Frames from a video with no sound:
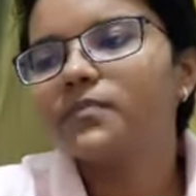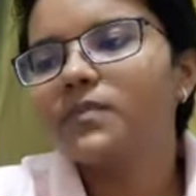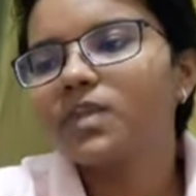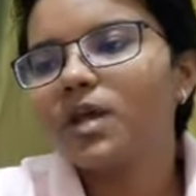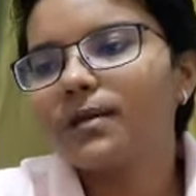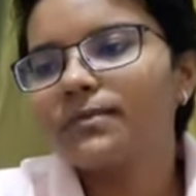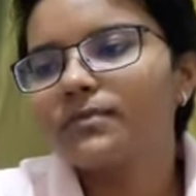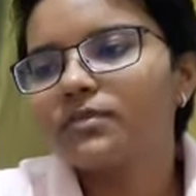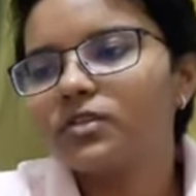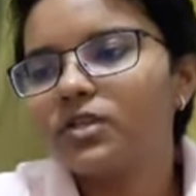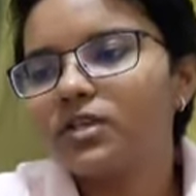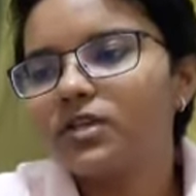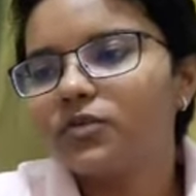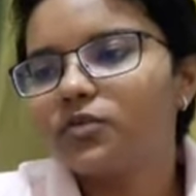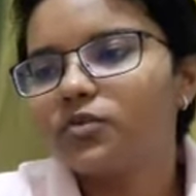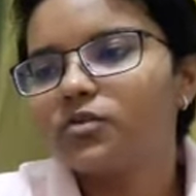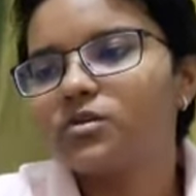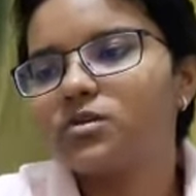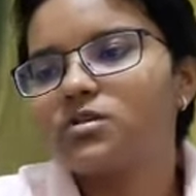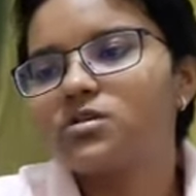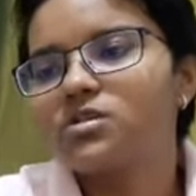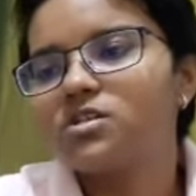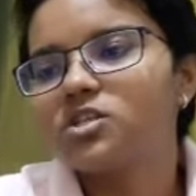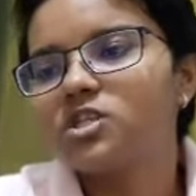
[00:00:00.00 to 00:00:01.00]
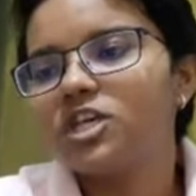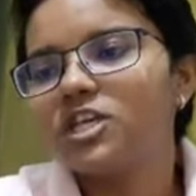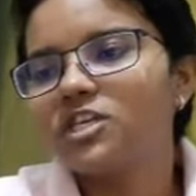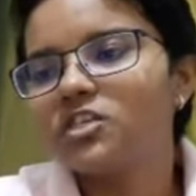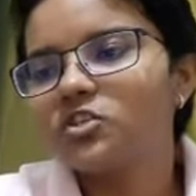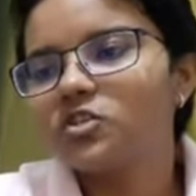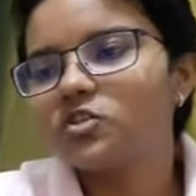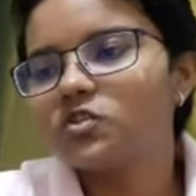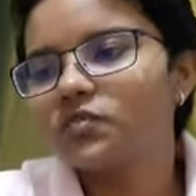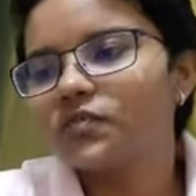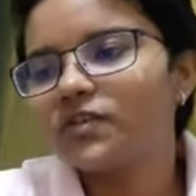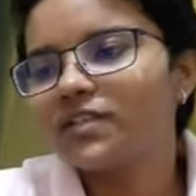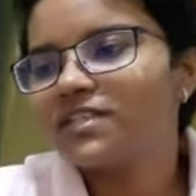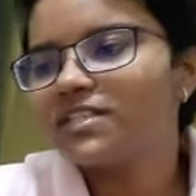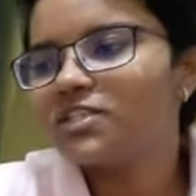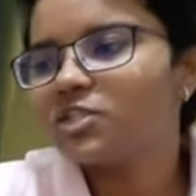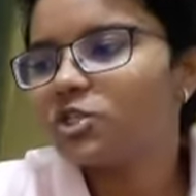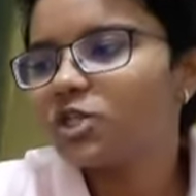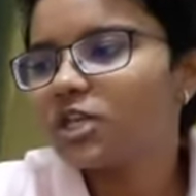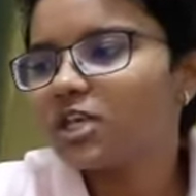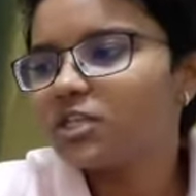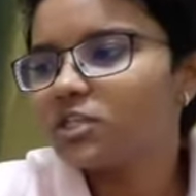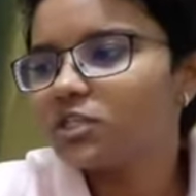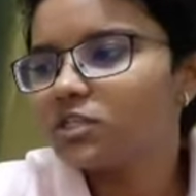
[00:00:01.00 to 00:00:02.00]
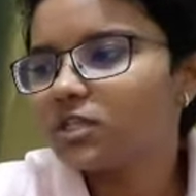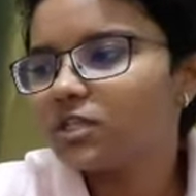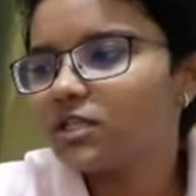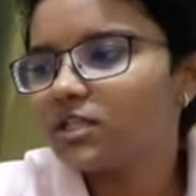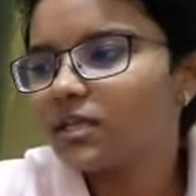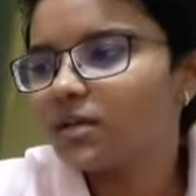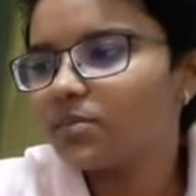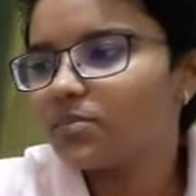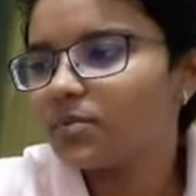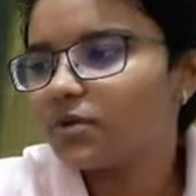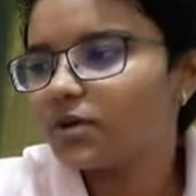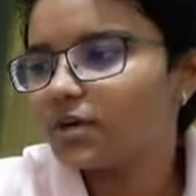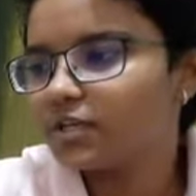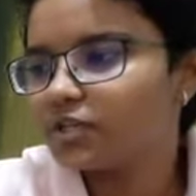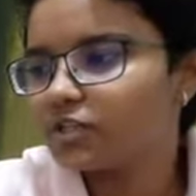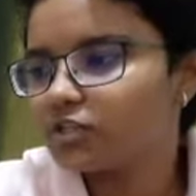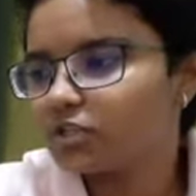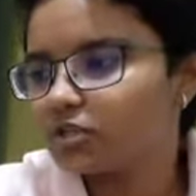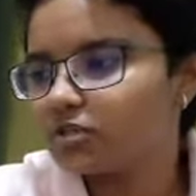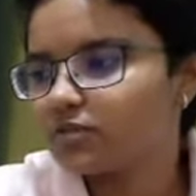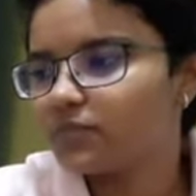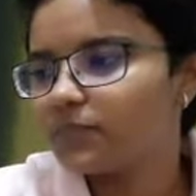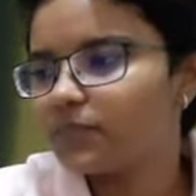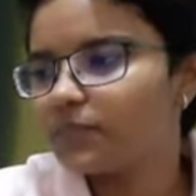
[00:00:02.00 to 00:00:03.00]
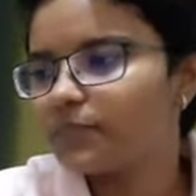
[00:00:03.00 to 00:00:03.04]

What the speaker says: of solution. Changes with change in temperature.